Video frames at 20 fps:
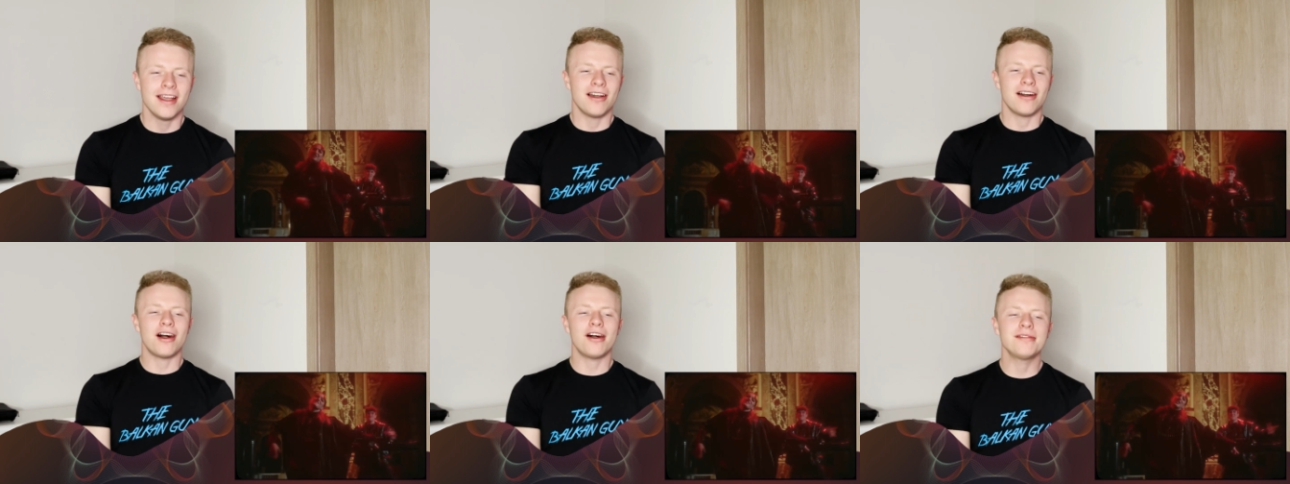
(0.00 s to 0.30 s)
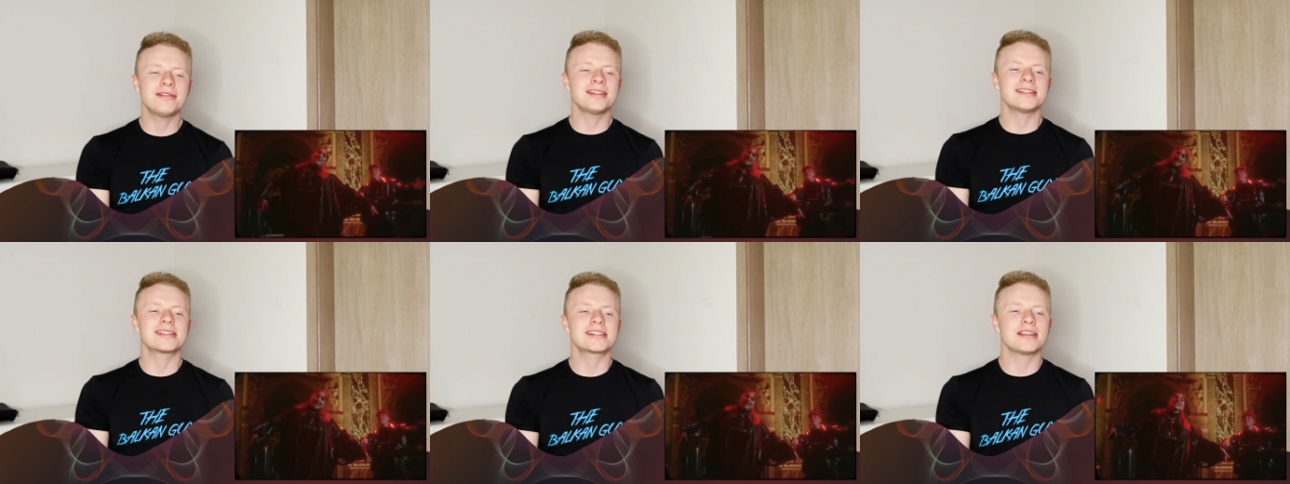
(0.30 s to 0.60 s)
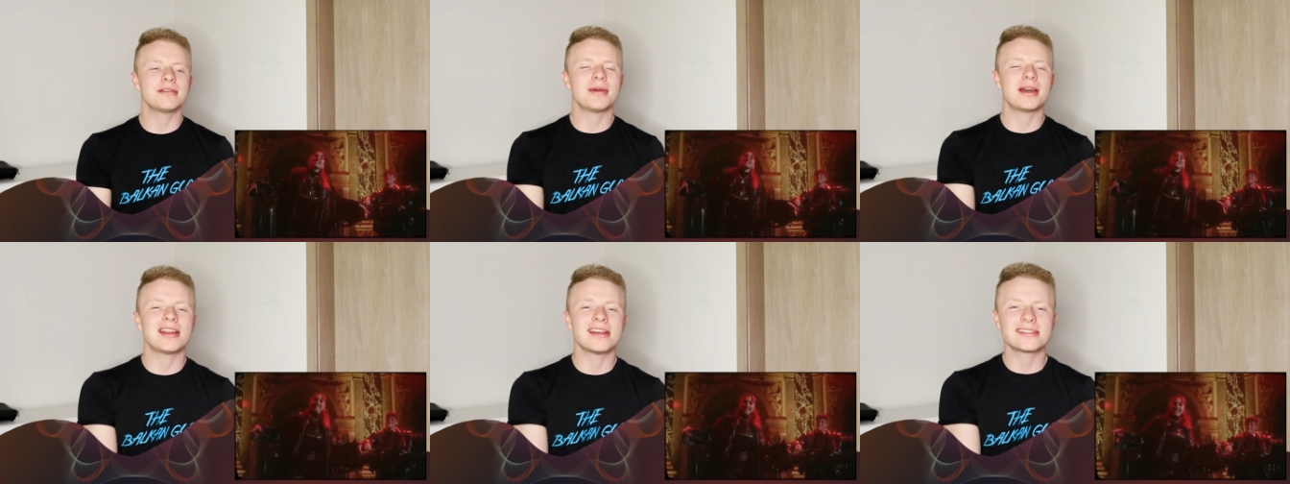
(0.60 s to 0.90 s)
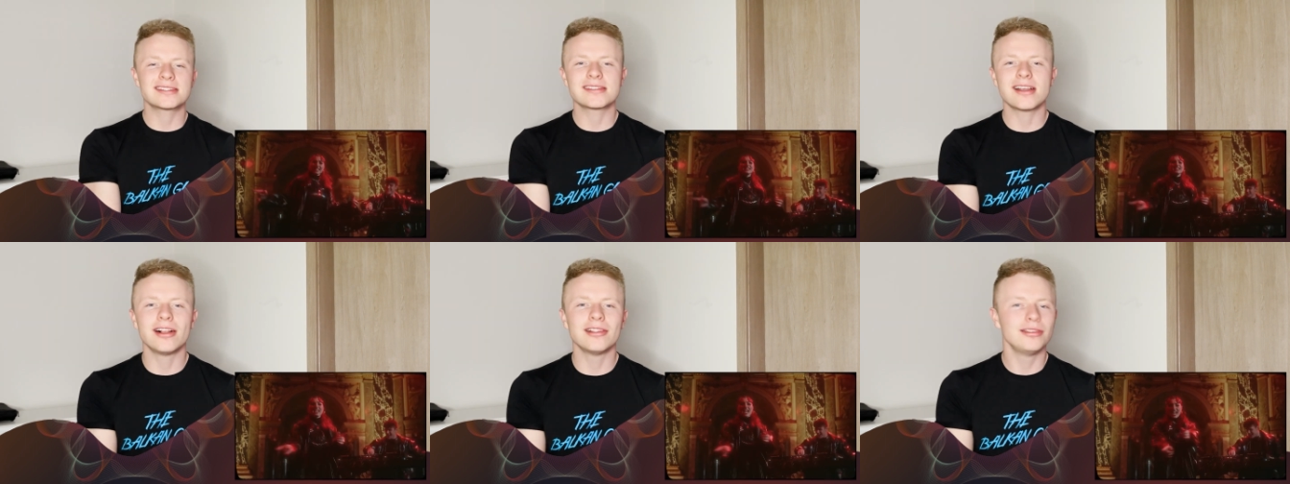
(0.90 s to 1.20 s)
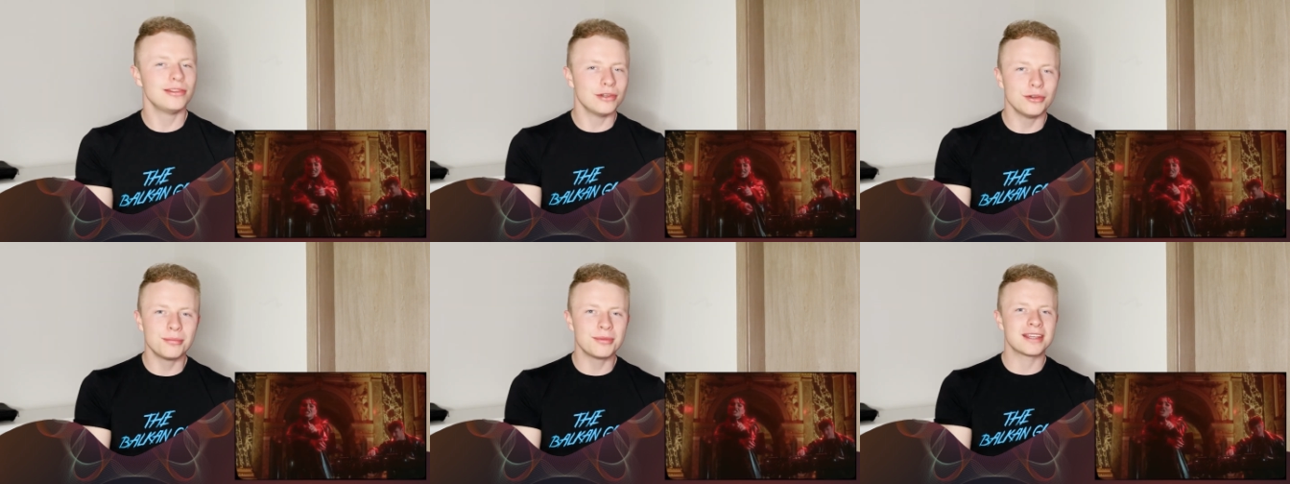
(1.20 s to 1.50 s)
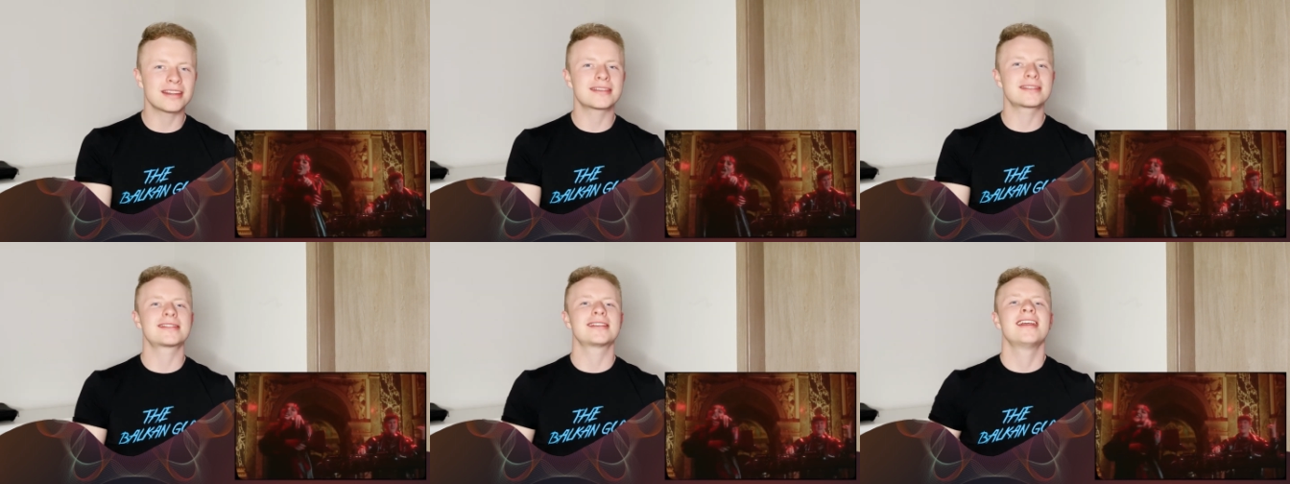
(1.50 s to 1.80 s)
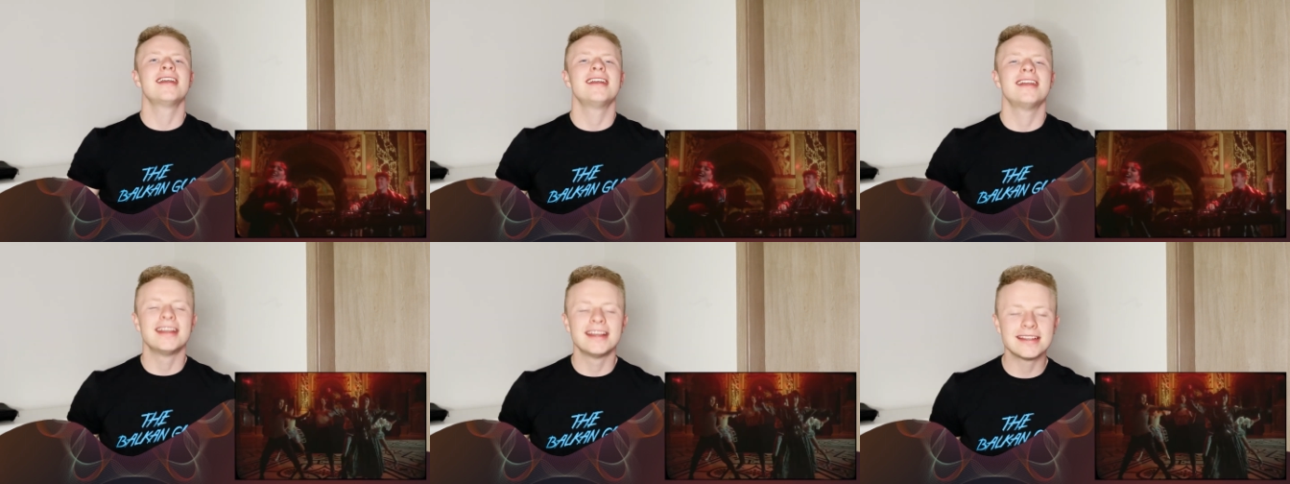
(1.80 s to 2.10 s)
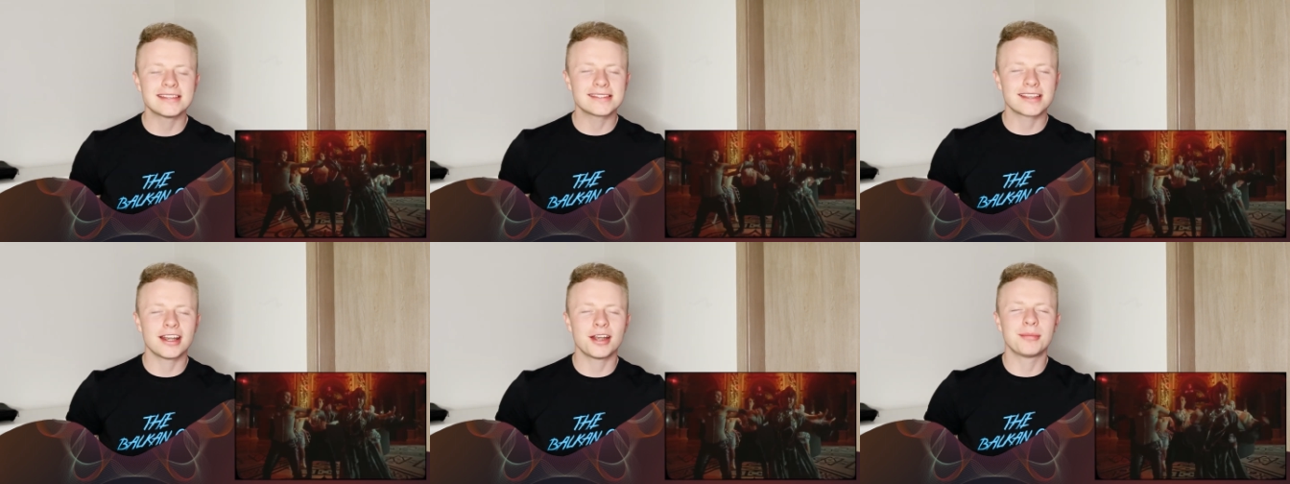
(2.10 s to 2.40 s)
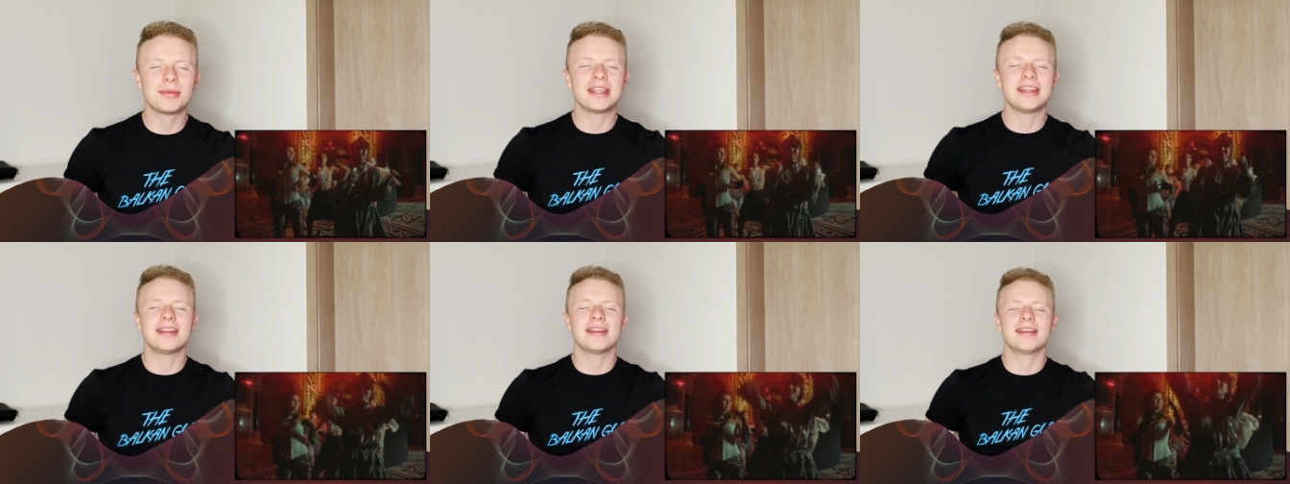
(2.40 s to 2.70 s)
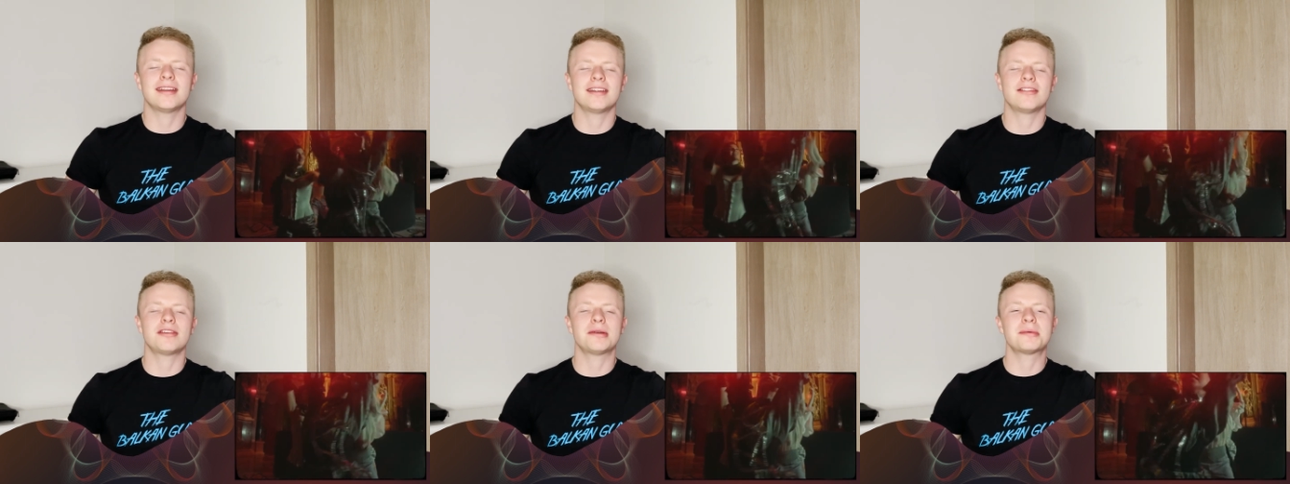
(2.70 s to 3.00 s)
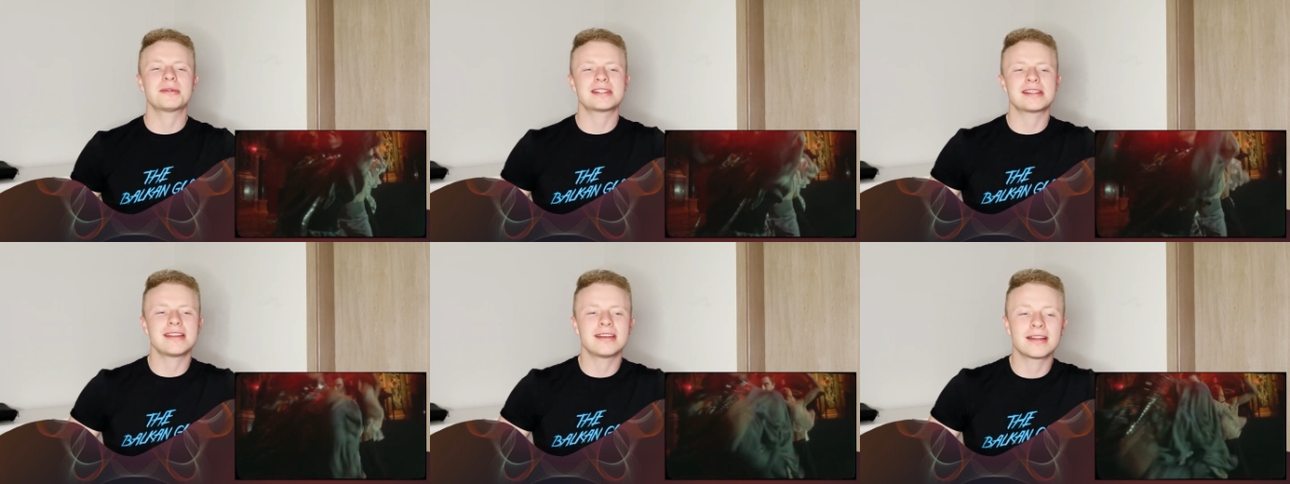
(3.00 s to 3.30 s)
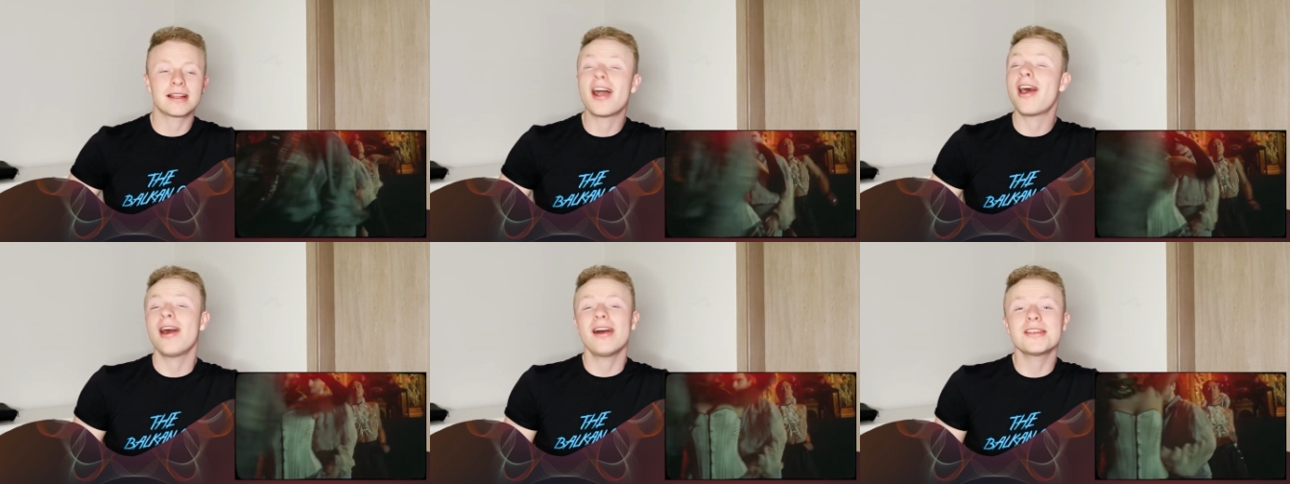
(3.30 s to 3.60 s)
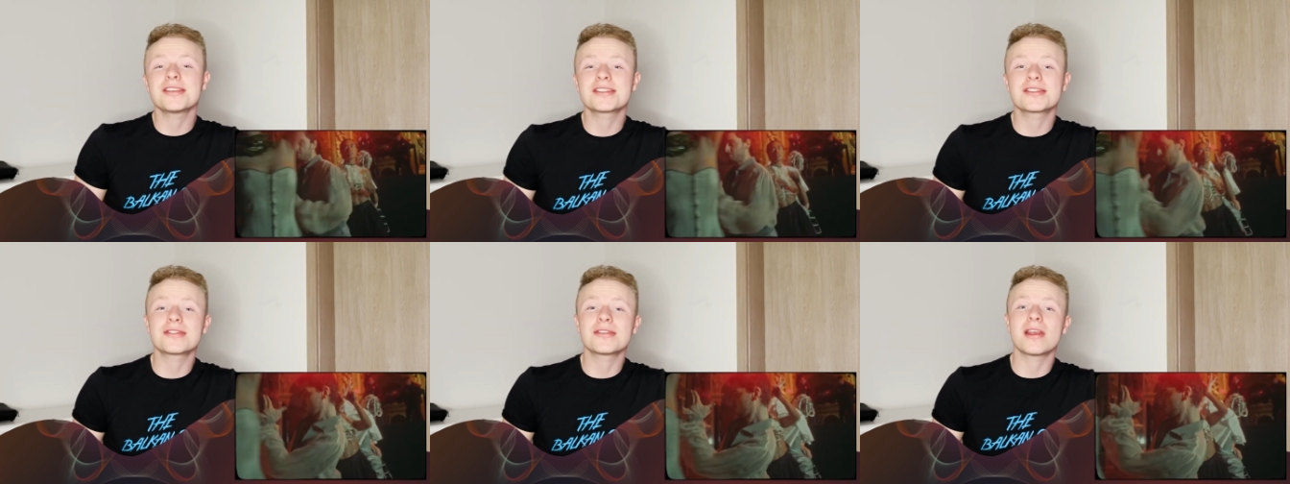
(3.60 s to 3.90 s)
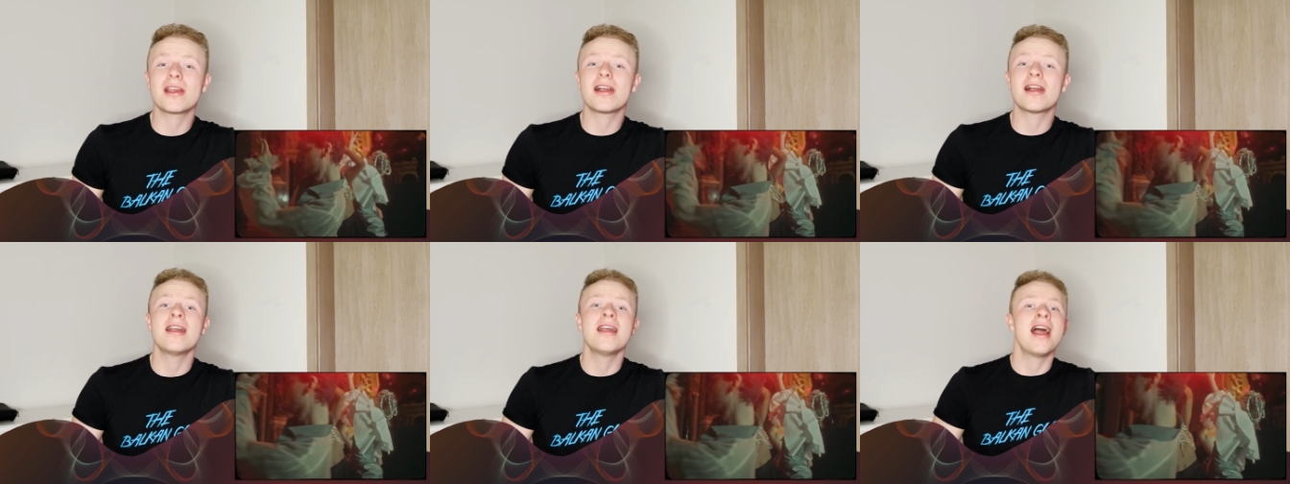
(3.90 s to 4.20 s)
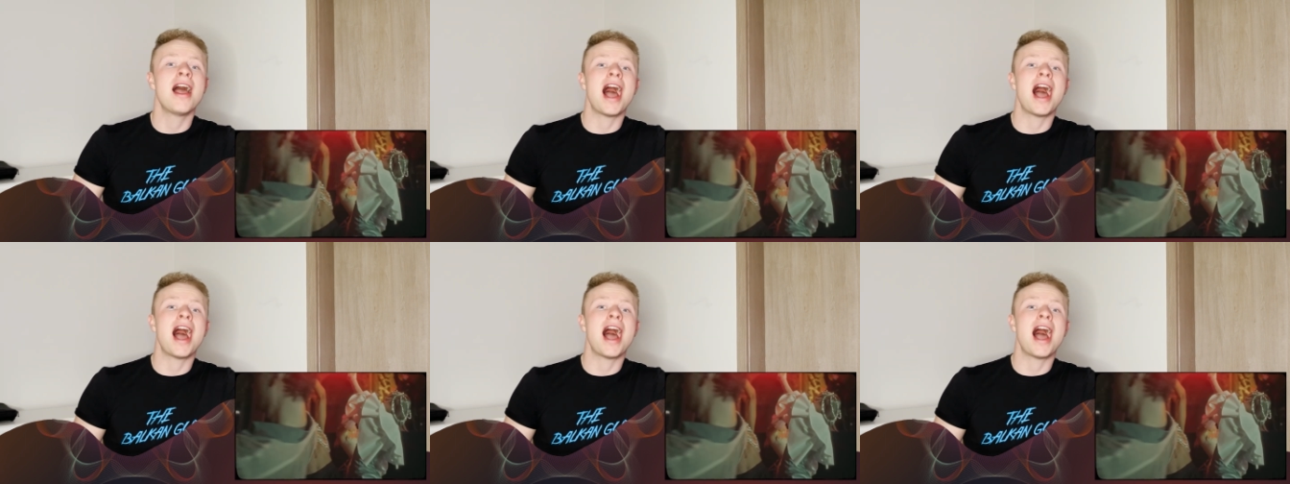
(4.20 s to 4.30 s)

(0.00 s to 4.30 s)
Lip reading: Obviously, when I saw LUMIX is going to be representing Austria,